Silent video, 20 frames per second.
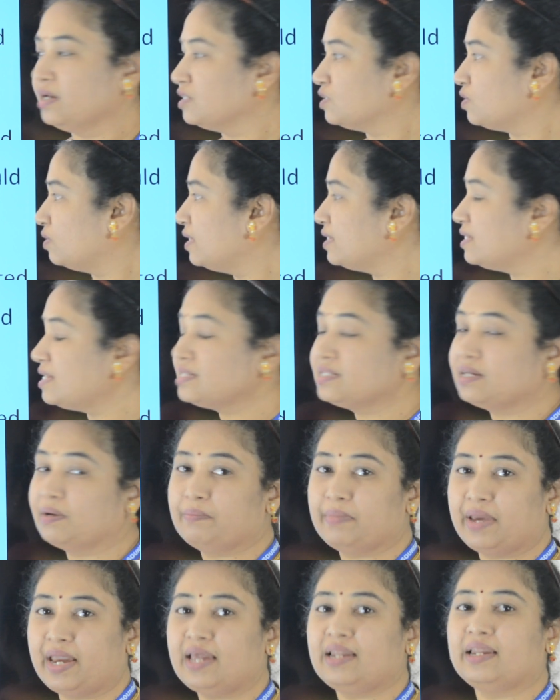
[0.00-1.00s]
So this is the
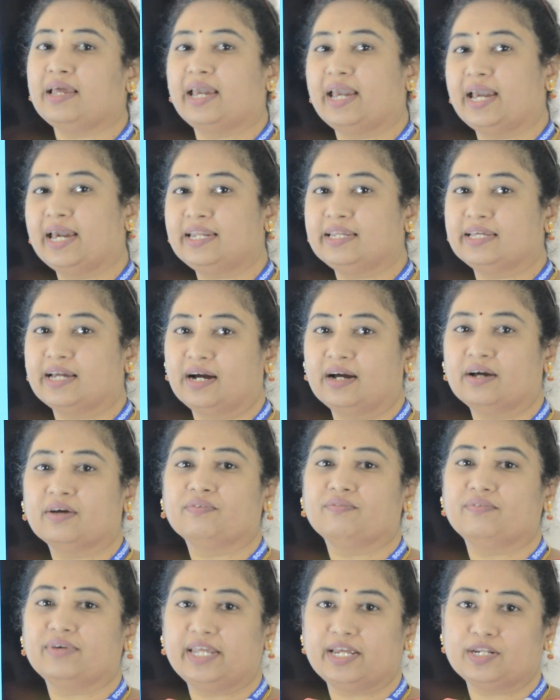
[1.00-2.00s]
main area
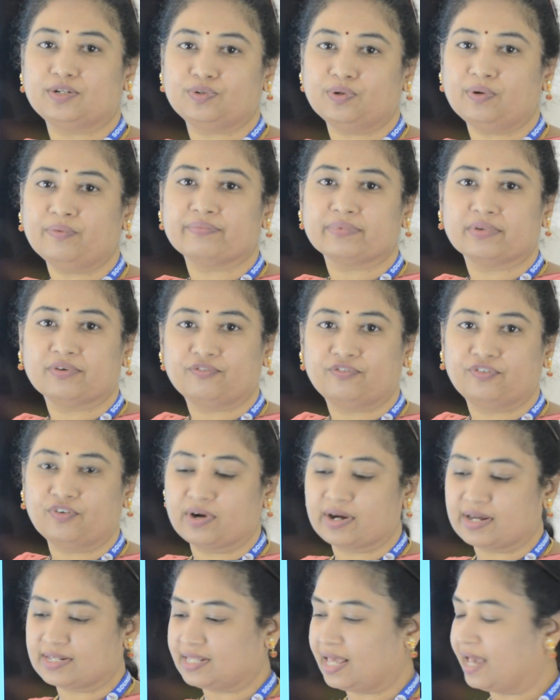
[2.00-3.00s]
we need to
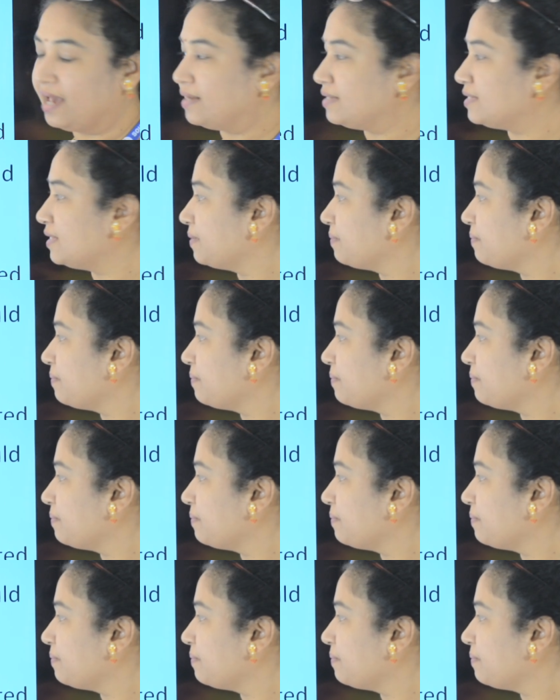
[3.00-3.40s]
focus at.